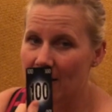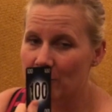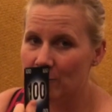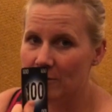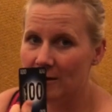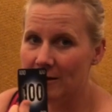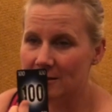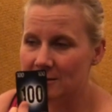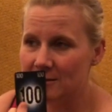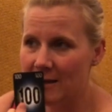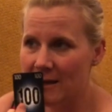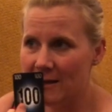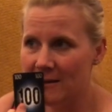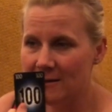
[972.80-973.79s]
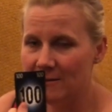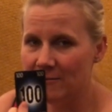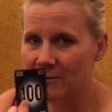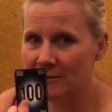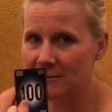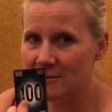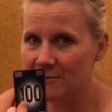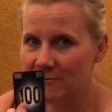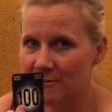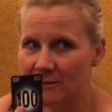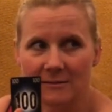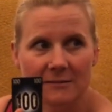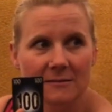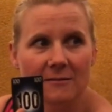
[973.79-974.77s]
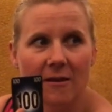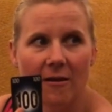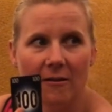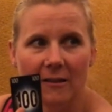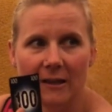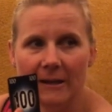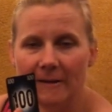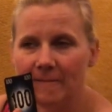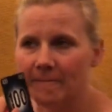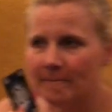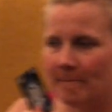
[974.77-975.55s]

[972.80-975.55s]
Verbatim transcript: and we're at a stand. We're we're stalling.